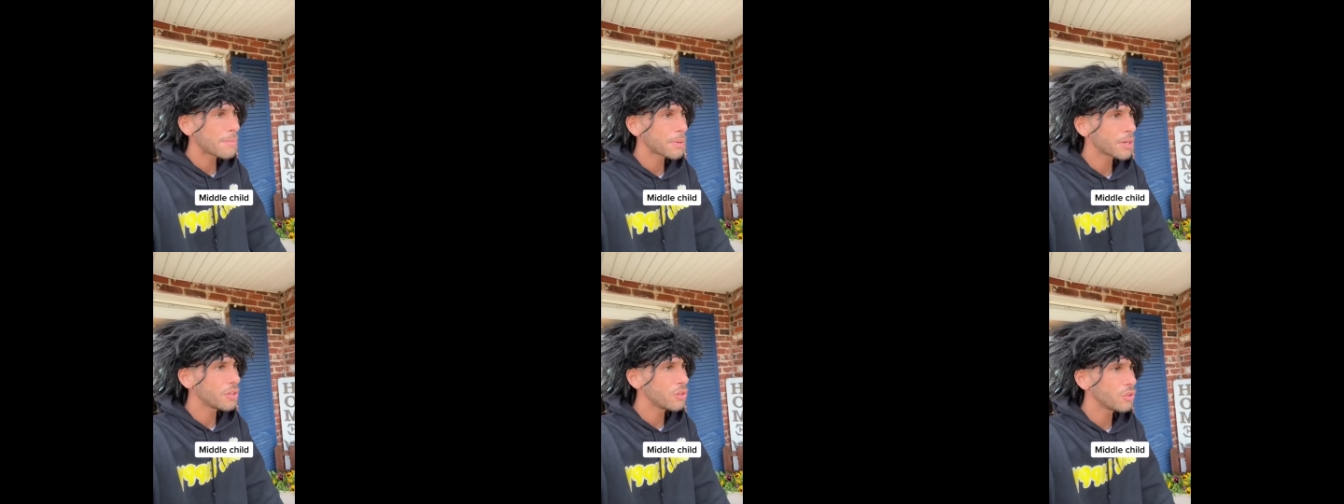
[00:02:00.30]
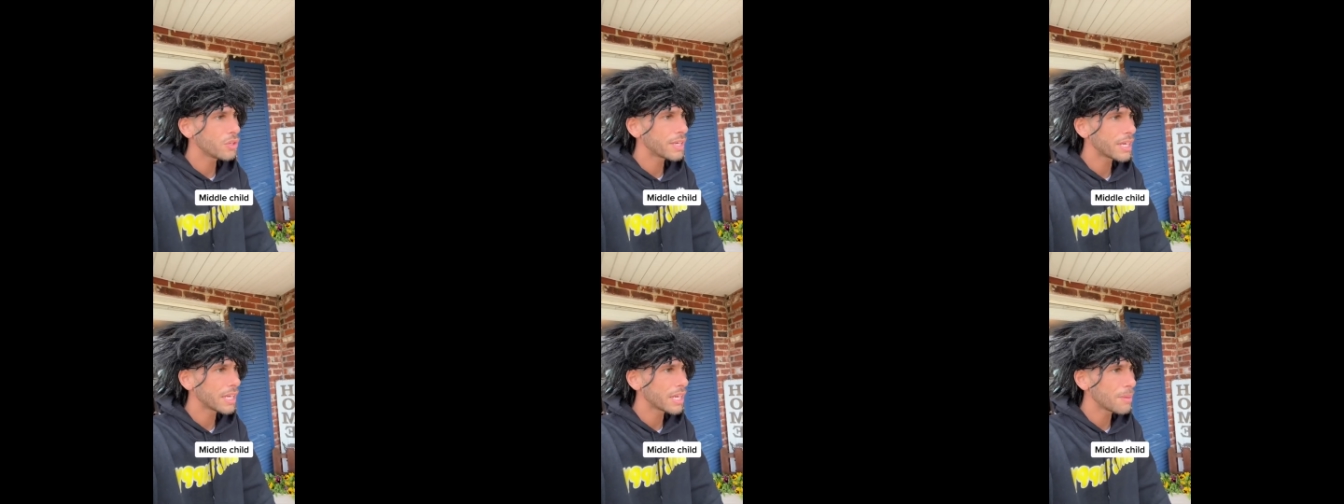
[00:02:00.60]
are you
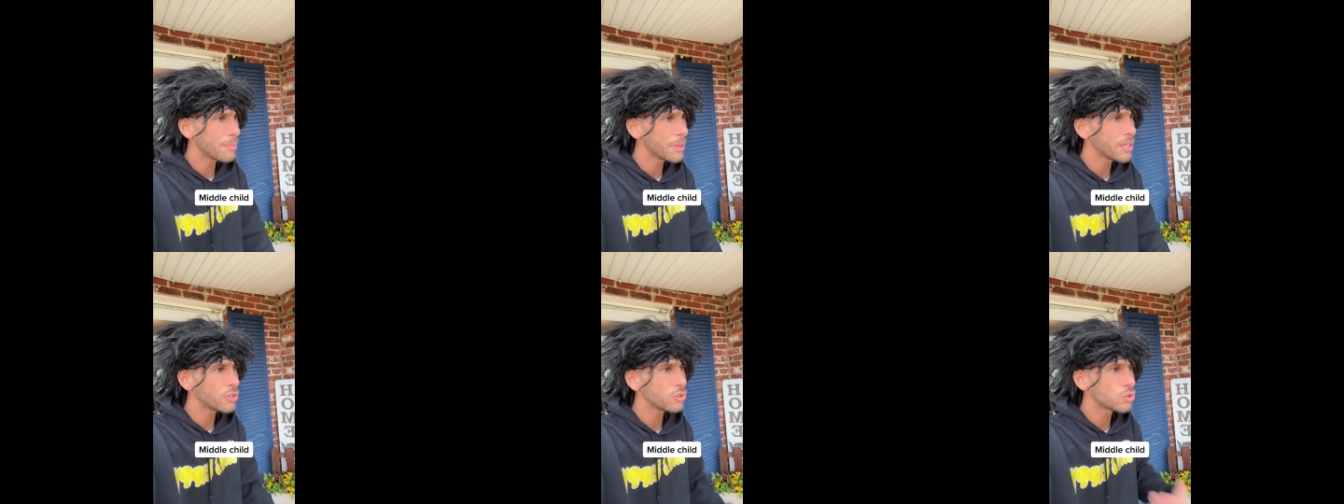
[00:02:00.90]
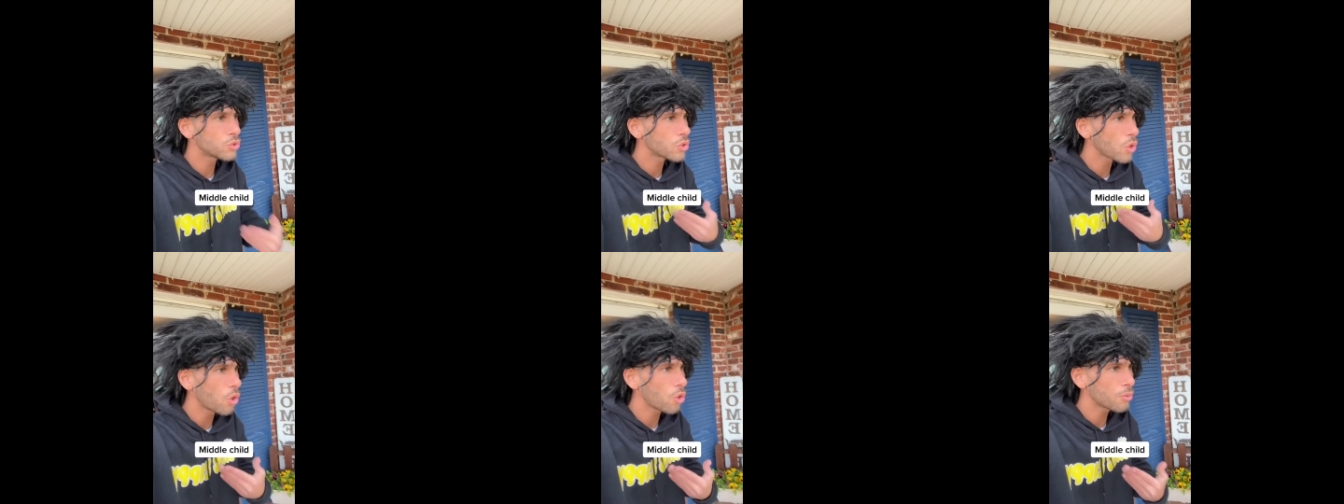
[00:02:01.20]
kidding me? You
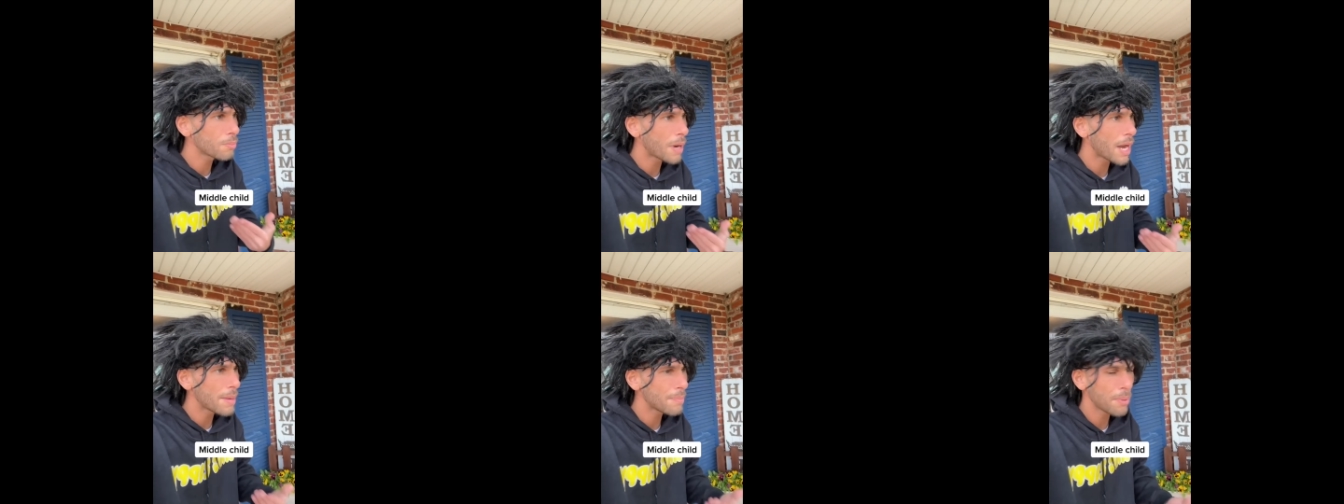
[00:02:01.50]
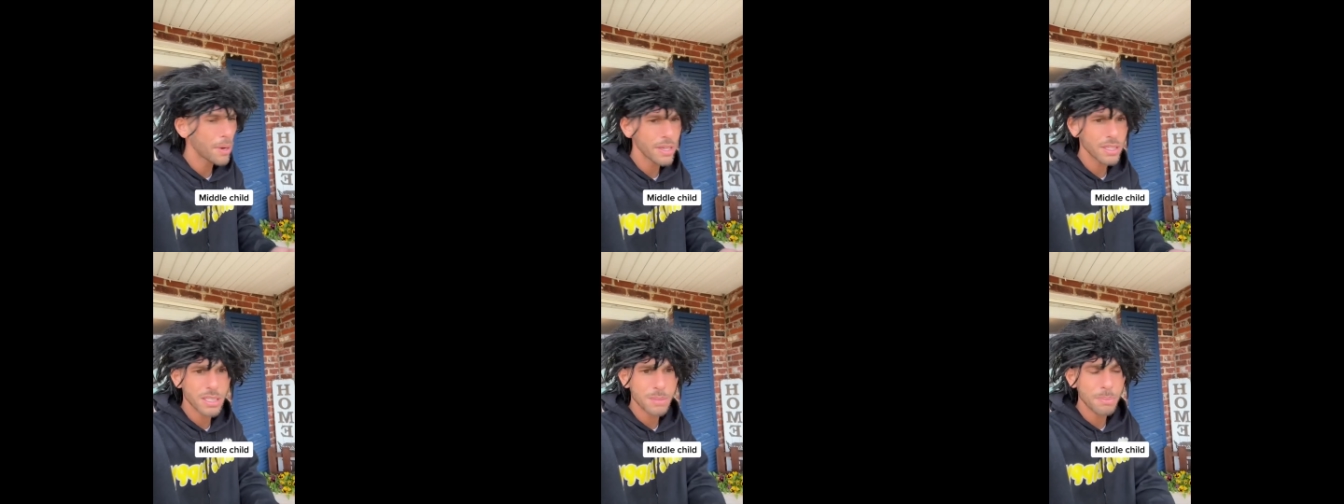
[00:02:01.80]
sold my
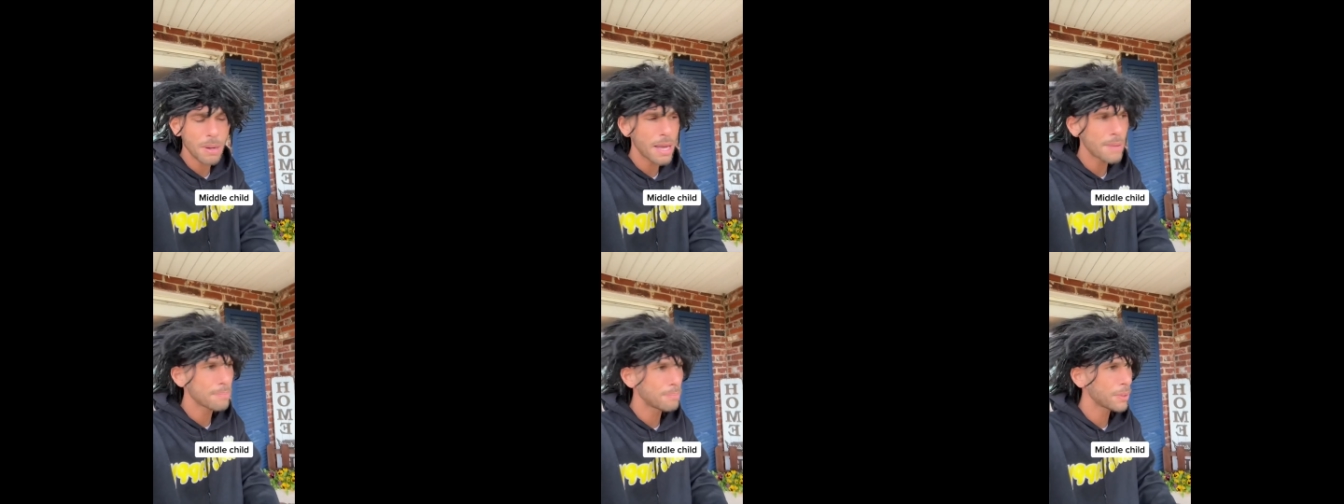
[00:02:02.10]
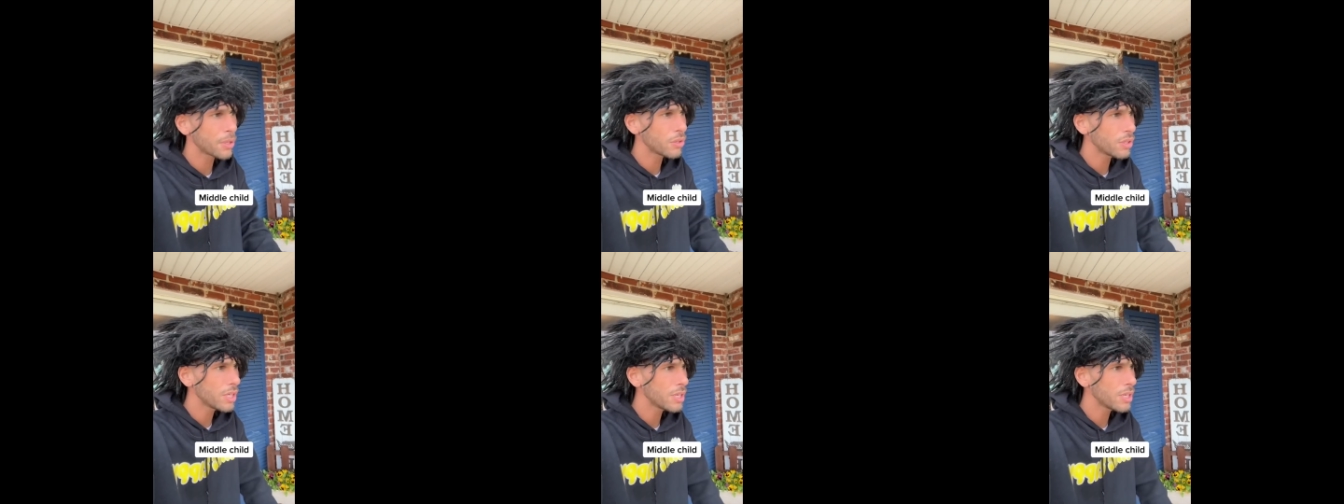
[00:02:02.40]
bike to buy Billy